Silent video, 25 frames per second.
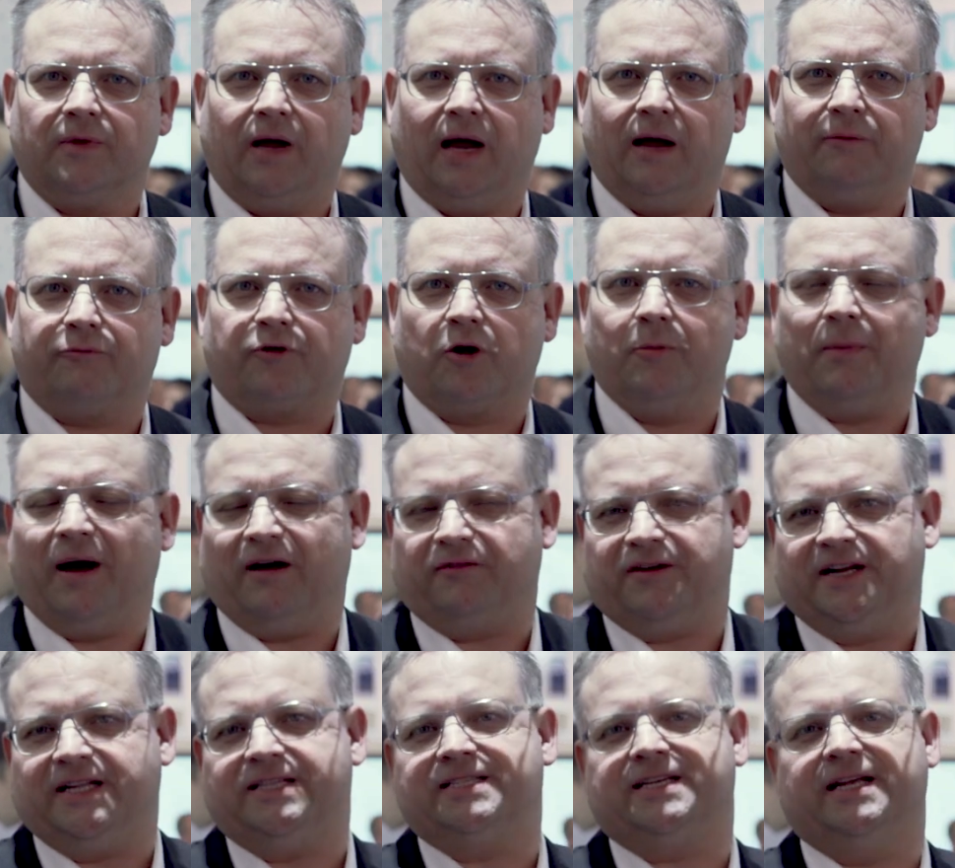I'm from
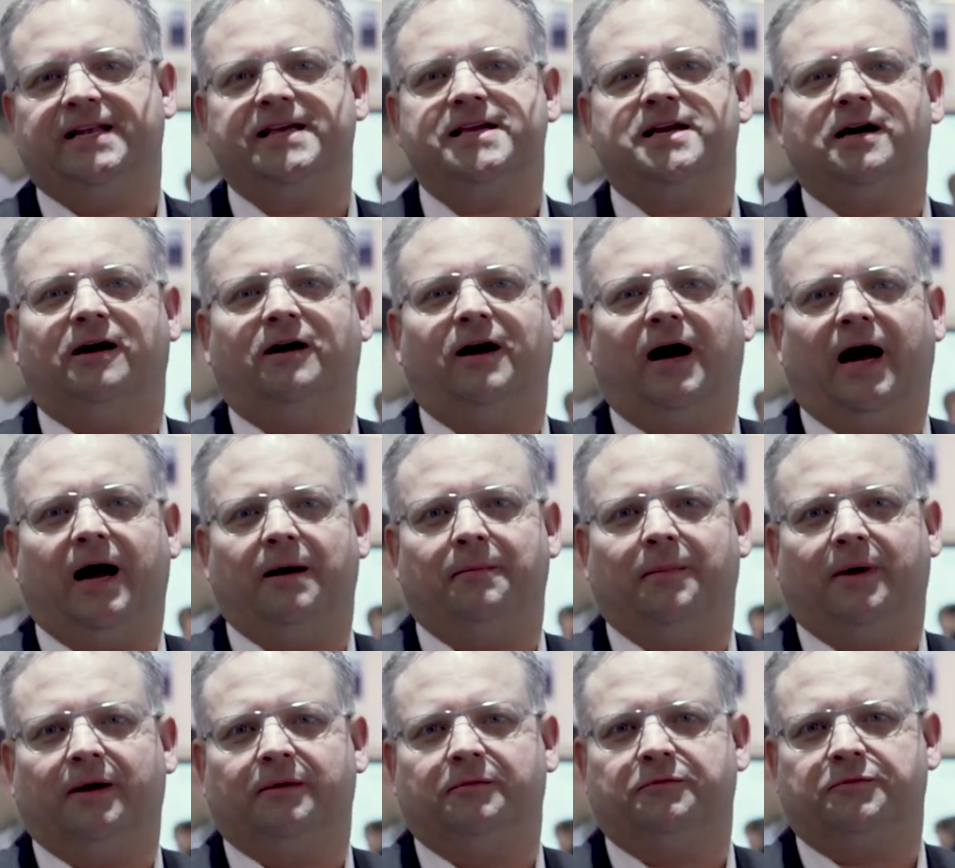Avnet Silica.
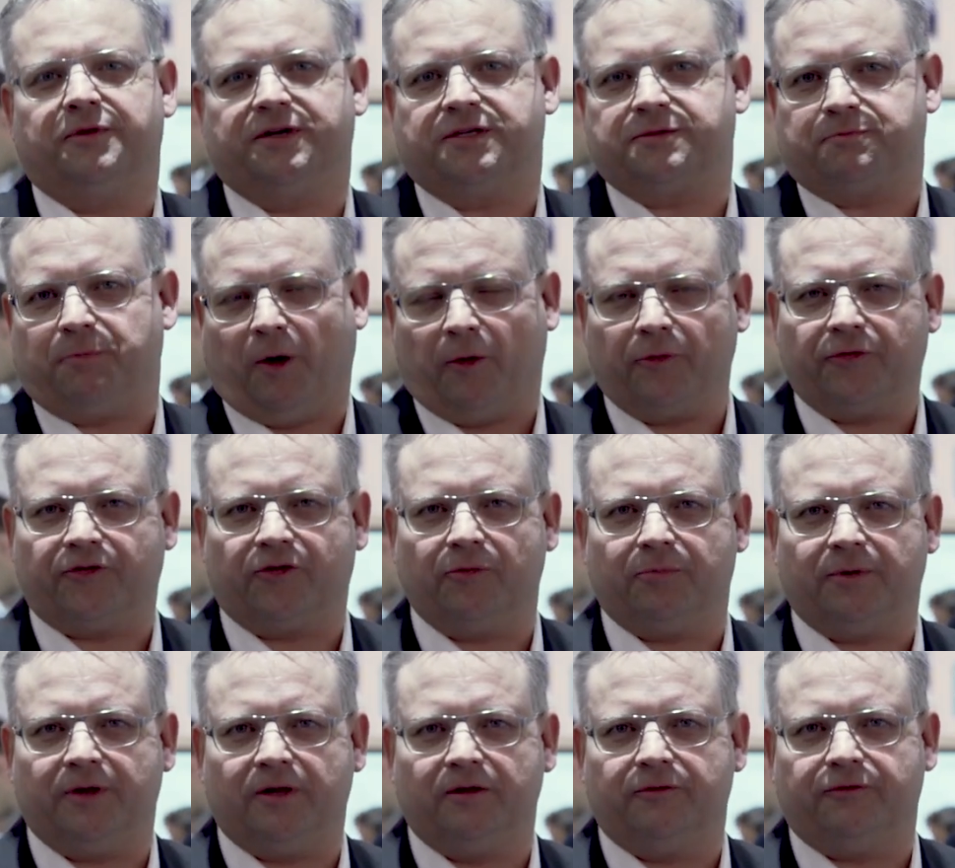I'm,
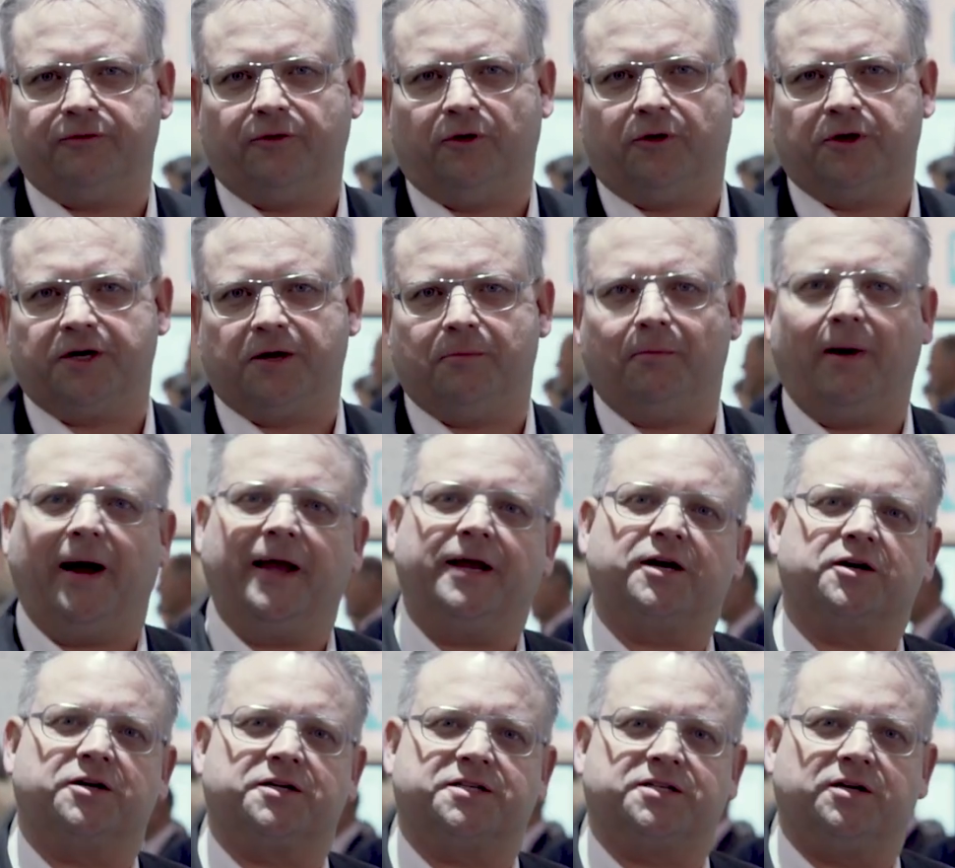responsible for the
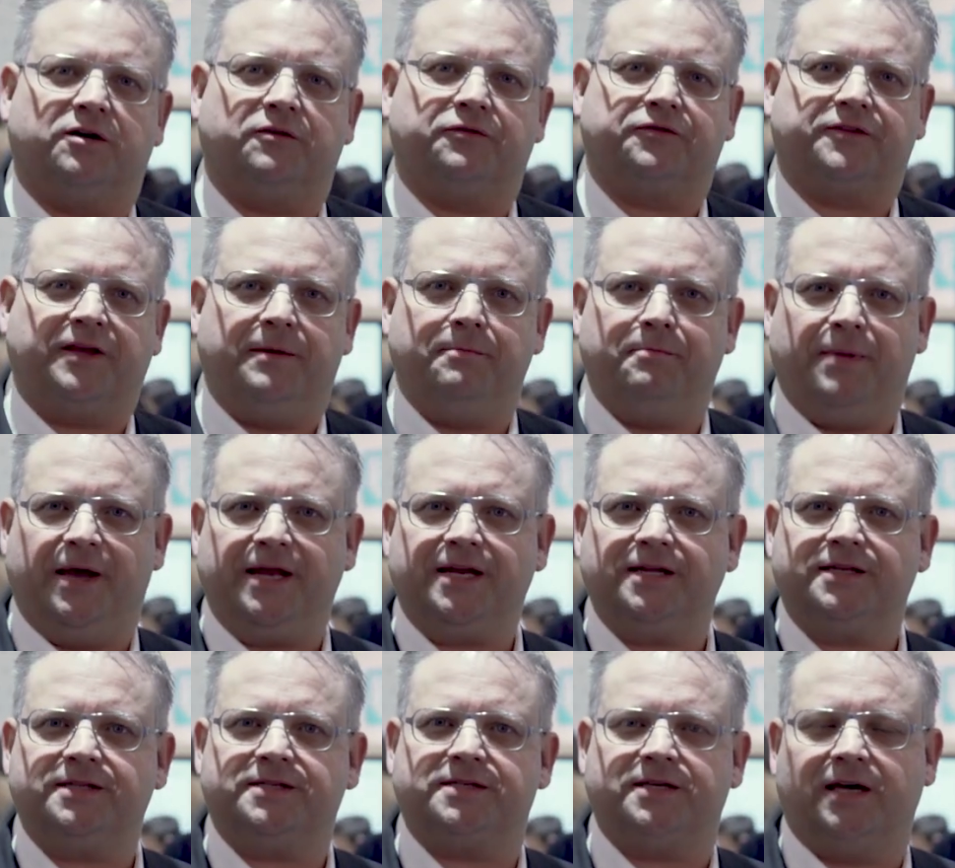Microsoft
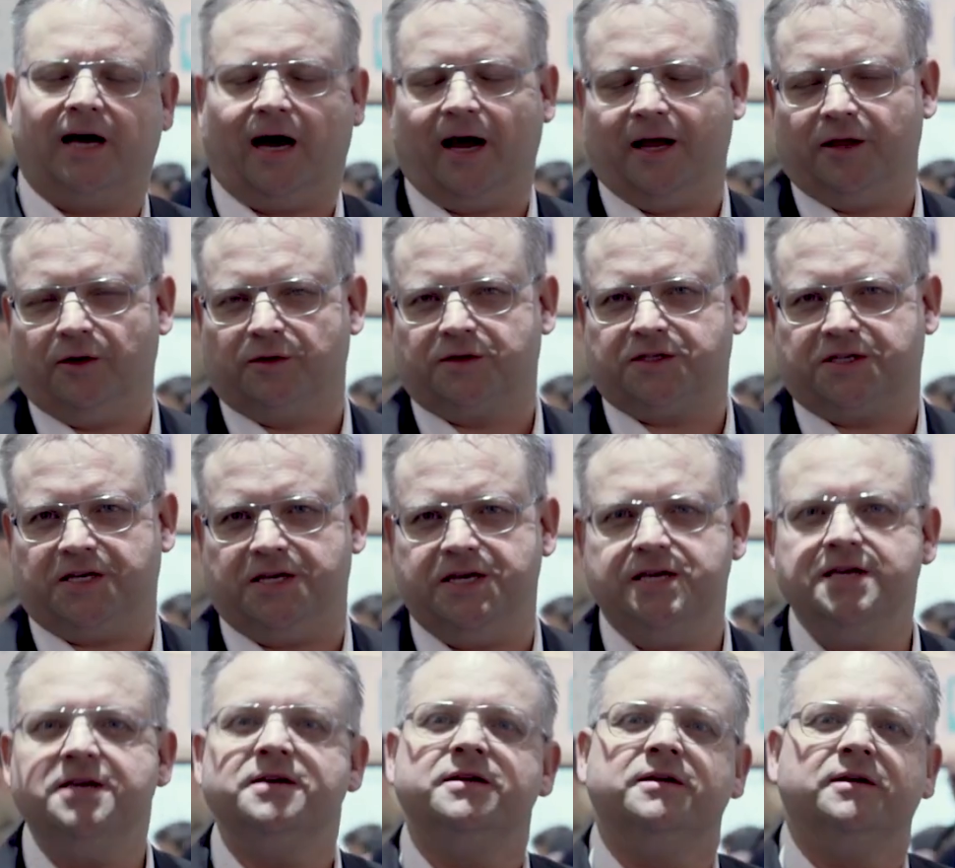Embedded
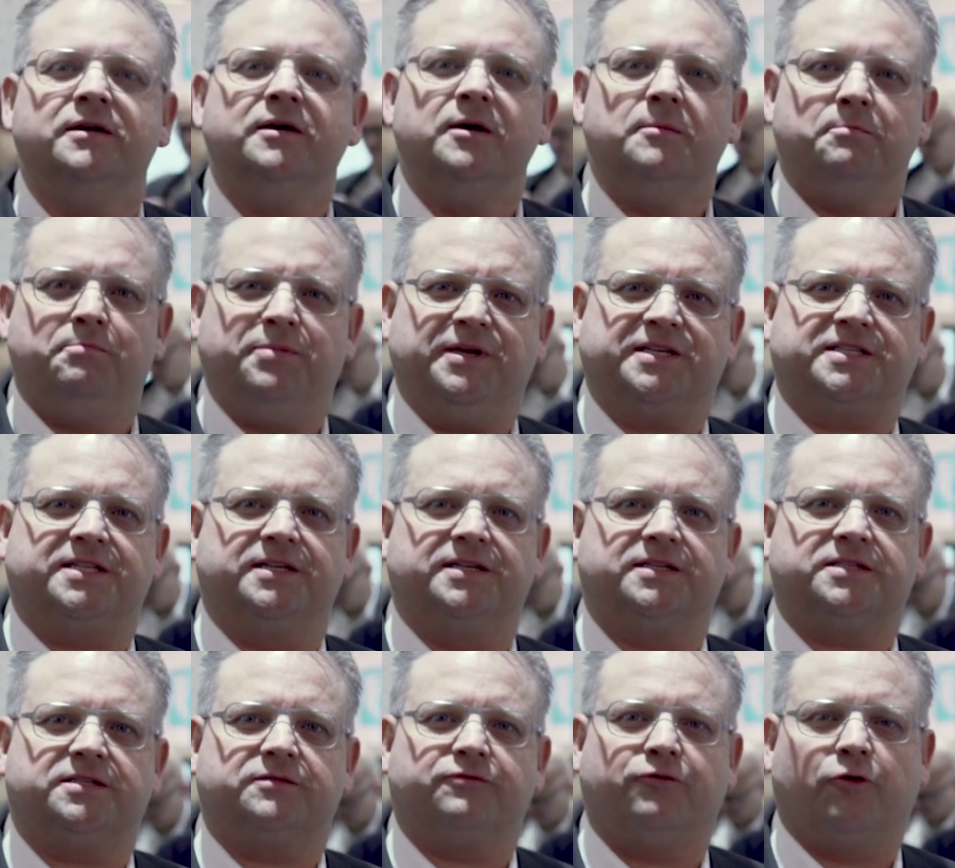IoT
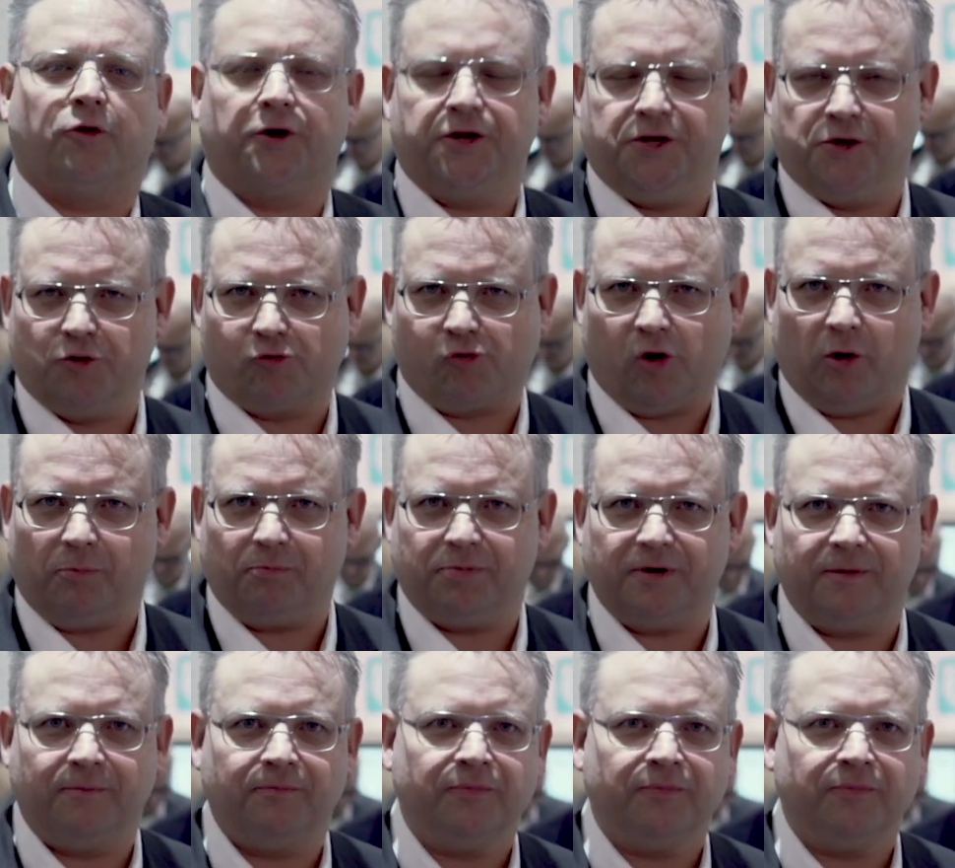business for Europe.